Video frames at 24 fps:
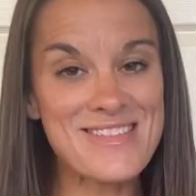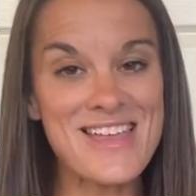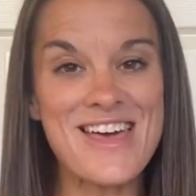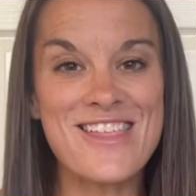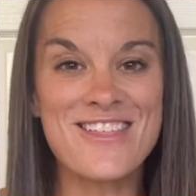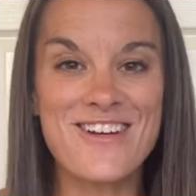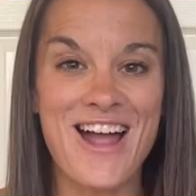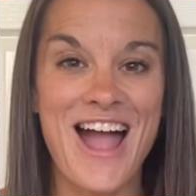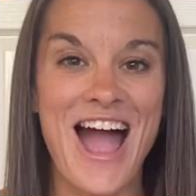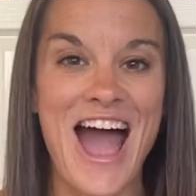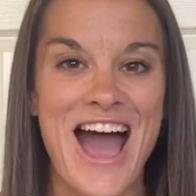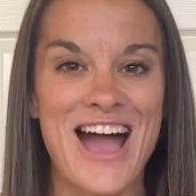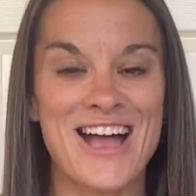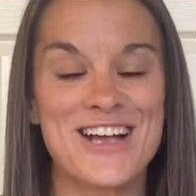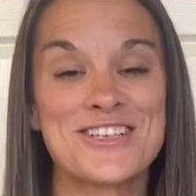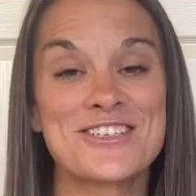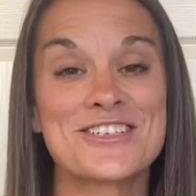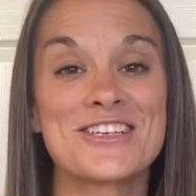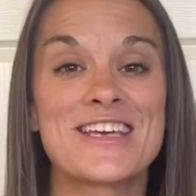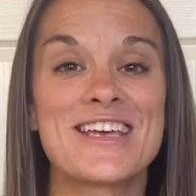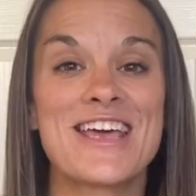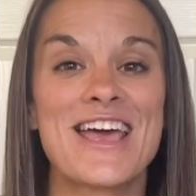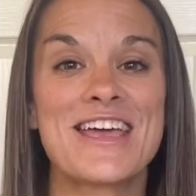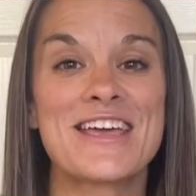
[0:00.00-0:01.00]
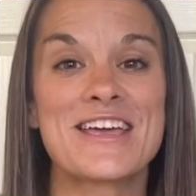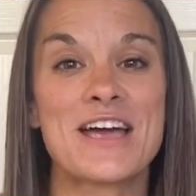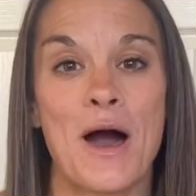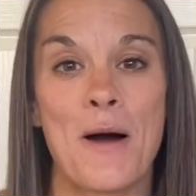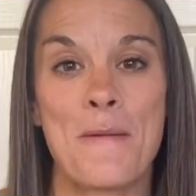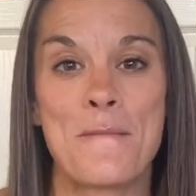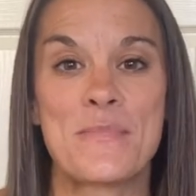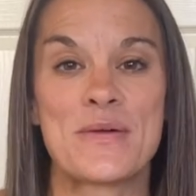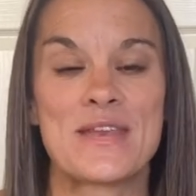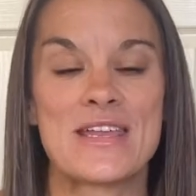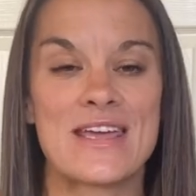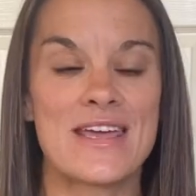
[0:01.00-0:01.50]
They're actually a
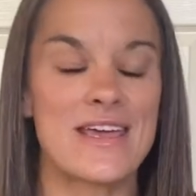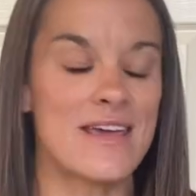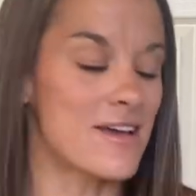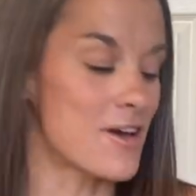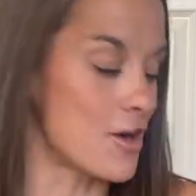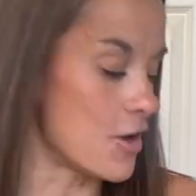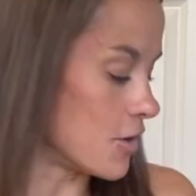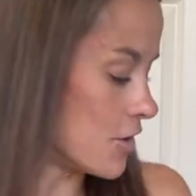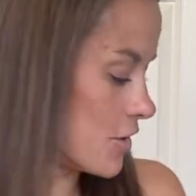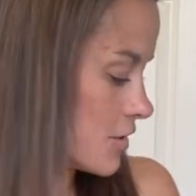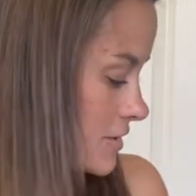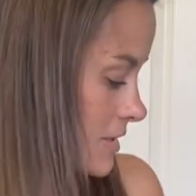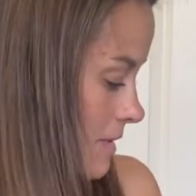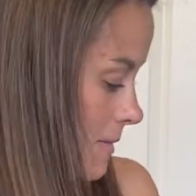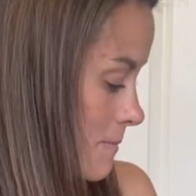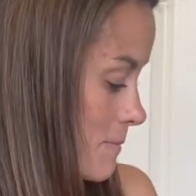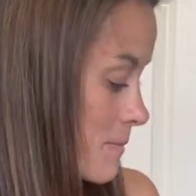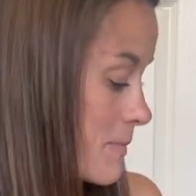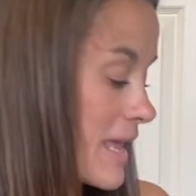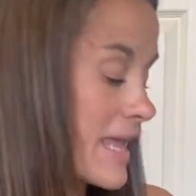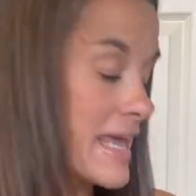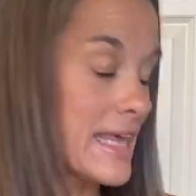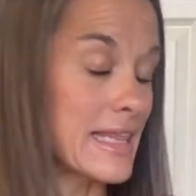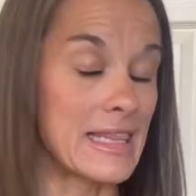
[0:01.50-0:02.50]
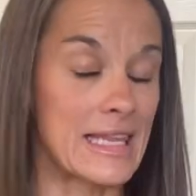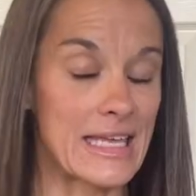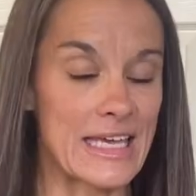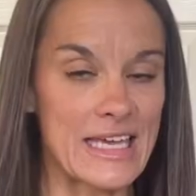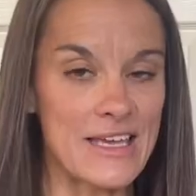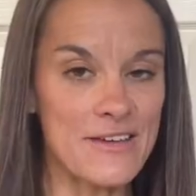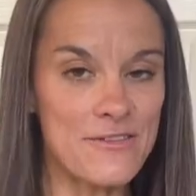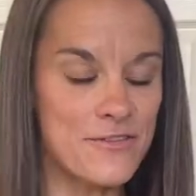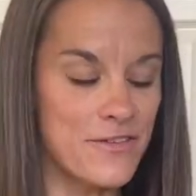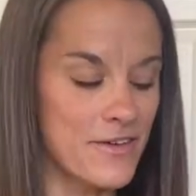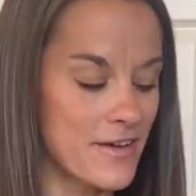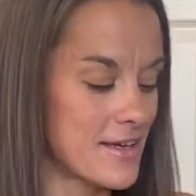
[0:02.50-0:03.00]
company called
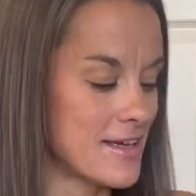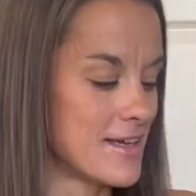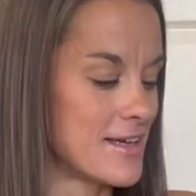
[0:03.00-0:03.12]
Bayleaf.